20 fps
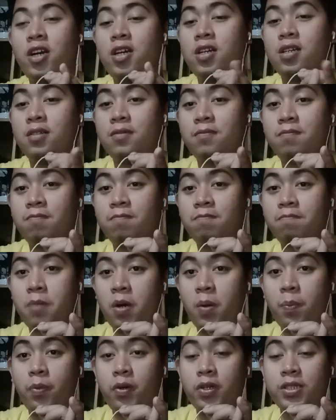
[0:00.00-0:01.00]
to
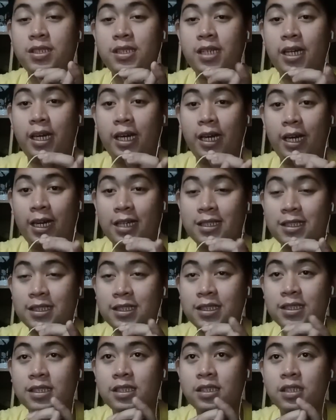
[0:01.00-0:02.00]
shrink the tumor
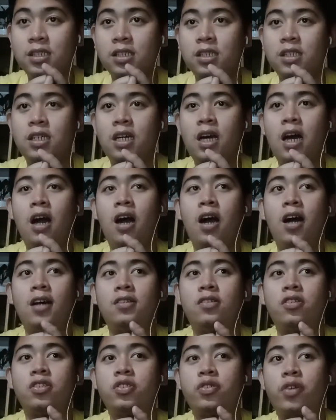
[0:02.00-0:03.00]
size, and the last is
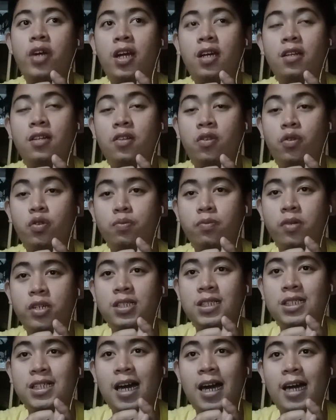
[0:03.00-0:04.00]
to
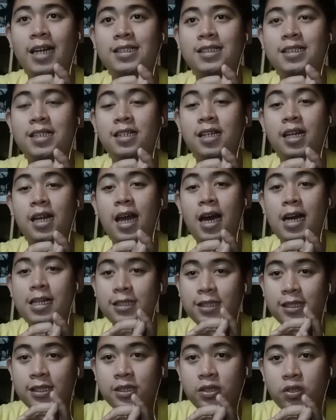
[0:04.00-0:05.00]
reduce
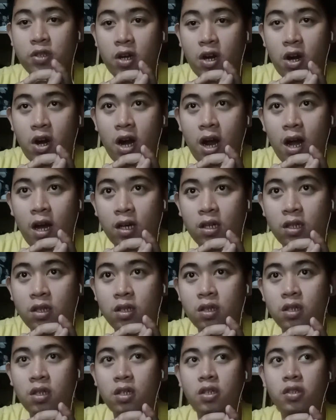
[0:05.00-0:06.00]
current symptoms
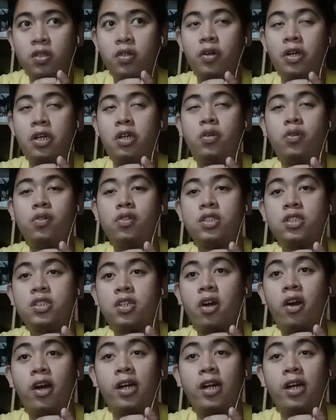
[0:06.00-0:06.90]
of cancers.